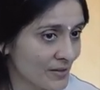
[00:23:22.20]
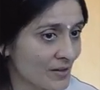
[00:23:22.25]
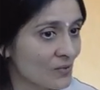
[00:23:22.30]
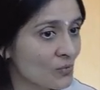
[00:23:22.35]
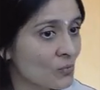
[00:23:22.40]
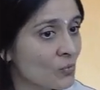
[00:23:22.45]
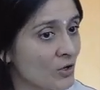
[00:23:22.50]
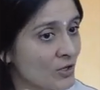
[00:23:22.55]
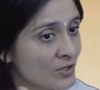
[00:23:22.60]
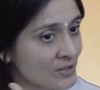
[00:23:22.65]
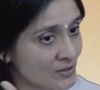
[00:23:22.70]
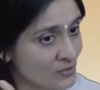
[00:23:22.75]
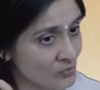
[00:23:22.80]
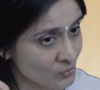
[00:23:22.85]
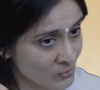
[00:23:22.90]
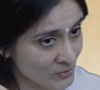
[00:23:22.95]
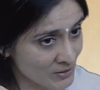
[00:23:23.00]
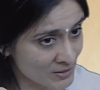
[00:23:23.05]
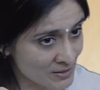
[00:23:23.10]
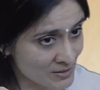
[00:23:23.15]
What it
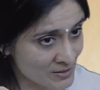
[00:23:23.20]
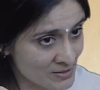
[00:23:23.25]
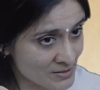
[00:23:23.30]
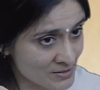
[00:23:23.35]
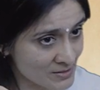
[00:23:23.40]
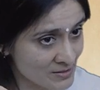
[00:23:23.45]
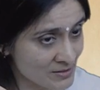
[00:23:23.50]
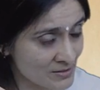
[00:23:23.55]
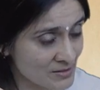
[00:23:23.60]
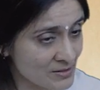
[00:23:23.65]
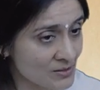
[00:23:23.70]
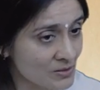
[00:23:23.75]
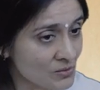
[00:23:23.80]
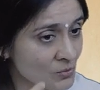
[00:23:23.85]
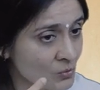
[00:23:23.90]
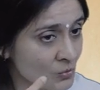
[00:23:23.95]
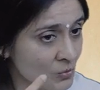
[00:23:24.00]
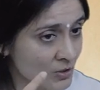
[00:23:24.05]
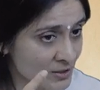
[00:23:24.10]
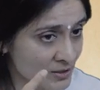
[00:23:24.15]
witnesses,
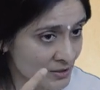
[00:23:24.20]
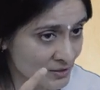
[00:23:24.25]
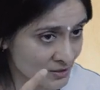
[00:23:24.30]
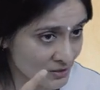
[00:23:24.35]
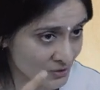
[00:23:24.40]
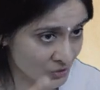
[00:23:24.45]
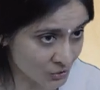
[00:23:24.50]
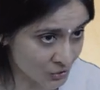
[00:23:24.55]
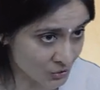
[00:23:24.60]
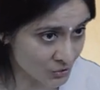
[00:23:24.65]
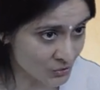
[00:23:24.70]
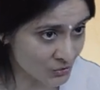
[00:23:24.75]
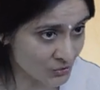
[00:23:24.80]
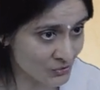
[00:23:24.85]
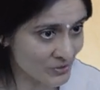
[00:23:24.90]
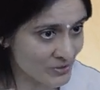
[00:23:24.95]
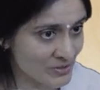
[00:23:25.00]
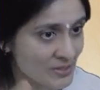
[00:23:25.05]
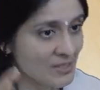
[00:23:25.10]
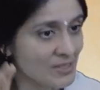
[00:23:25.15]
what it
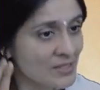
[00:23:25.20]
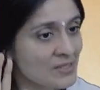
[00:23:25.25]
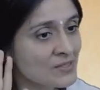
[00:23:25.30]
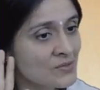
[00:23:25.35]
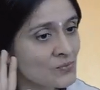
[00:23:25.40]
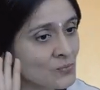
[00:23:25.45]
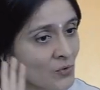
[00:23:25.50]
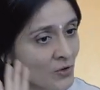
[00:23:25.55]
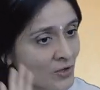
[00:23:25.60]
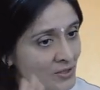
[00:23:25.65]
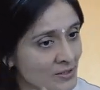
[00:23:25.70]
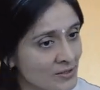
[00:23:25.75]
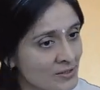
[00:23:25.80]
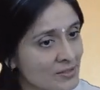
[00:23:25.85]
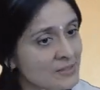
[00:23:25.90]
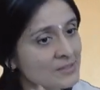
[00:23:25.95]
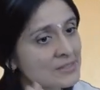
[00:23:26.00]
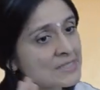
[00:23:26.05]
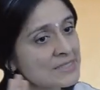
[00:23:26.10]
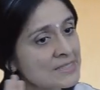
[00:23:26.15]
knows is what it
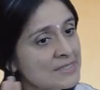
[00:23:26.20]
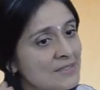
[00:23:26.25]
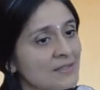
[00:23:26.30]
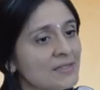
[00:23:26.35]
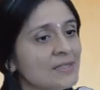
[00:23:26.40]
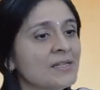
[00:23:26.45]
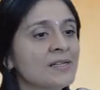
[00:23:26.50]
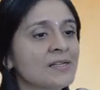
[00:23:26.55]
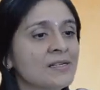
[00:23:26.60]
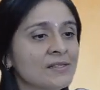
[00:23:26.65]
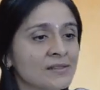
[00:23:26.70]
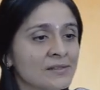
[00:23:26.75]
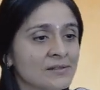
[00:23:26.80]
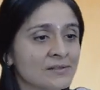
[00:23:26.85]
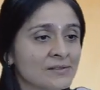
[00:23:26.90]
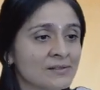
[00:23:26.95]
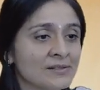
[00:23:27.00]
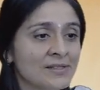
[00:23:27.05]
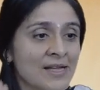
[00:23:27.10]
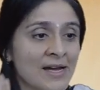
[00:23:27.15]
is seeing.
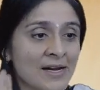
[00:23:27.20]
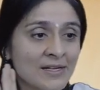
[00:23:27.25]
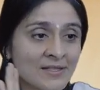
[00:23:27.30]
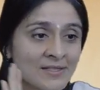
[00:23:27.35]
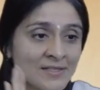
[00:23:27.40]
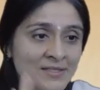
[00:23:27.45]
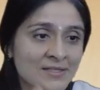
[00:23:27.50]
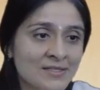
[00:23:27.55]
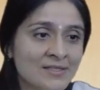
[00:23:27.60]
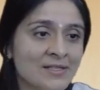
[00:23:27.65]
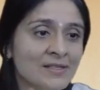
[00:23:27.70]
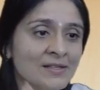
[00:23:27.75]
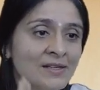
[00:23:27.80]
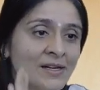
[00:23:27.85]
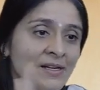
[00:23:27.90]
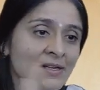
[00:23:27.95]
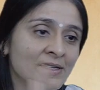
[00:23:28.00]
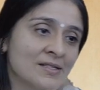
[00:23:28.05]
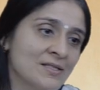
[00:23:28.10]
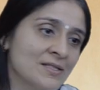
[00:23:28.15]
That is
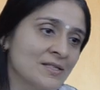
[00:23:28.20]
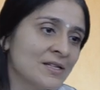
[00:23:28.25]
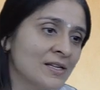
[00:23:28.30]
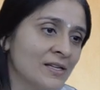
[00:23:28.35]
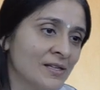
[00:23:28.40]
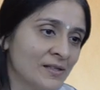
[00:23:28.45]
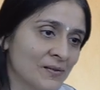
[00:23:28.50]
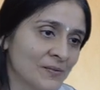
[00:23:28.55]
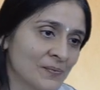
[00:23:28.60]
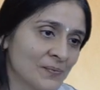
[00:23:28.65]
direct seeing.